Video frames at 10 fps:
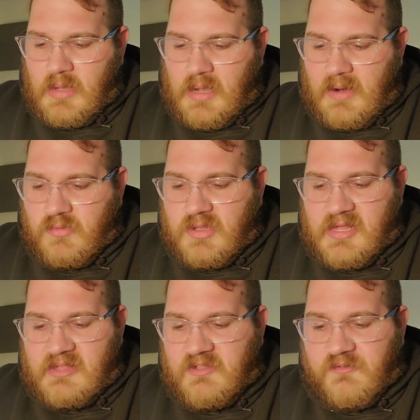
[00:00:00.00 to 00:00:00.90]
I really
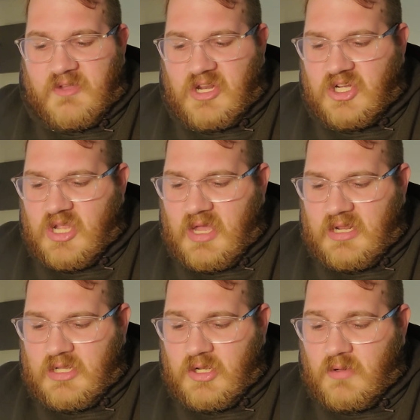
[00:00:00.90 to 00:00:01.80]
like the finish on
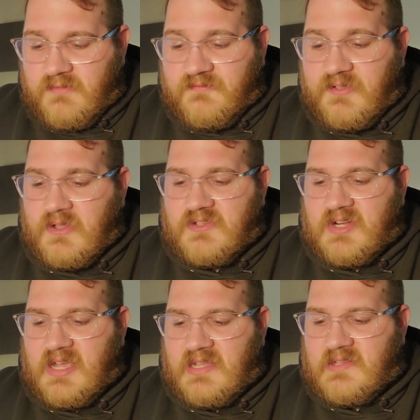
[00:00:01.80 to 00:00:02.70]
it. It feels
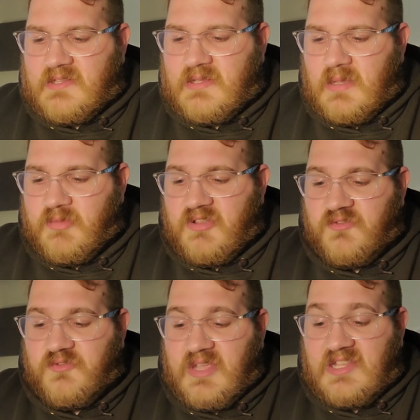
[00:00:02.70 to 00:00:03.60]
nice. I mean,
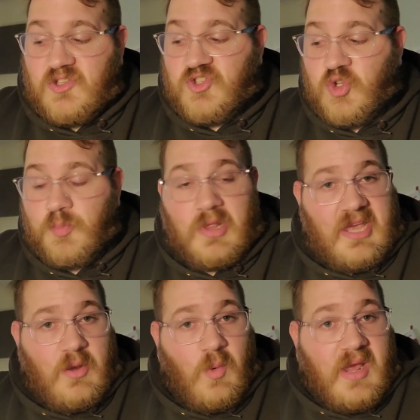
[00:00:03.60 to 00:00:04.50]
it's super
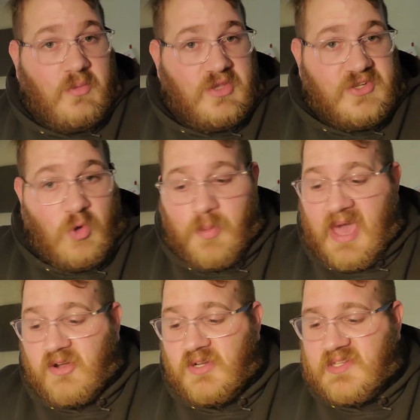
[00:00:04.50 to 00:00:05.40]
lightweight when there's no
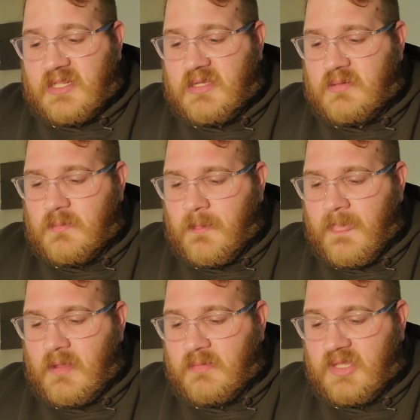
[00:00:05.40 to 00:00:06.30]
batteries in it.
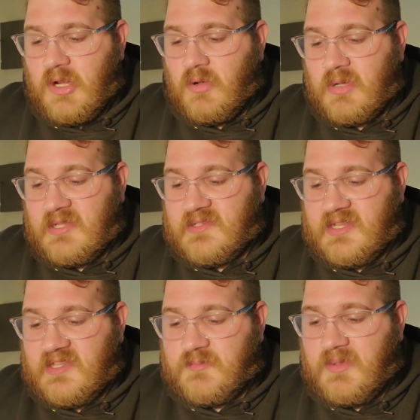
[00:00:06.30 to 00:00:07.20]
Because
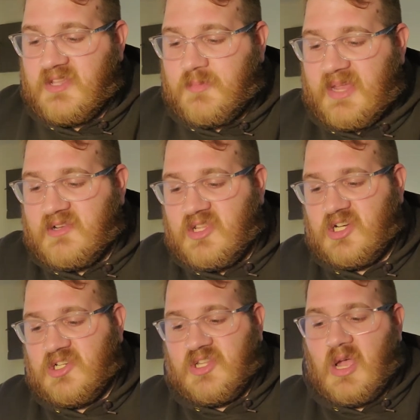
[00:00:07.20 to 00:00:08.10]
it's basically
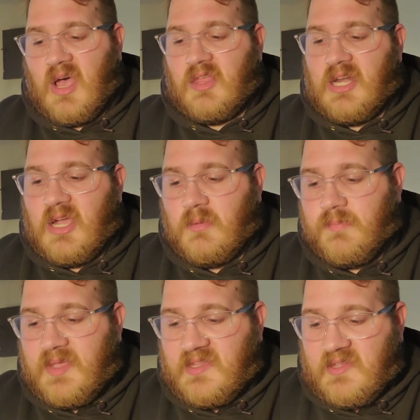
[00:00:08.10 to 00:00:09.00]
just a hollowed out
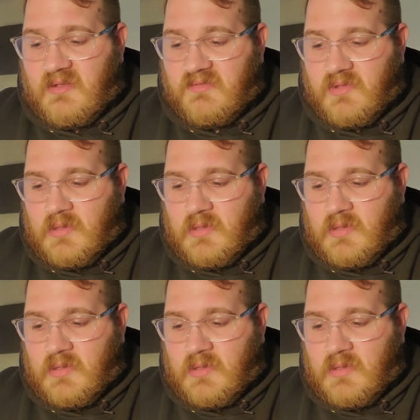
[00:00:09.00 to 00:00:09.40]
piece of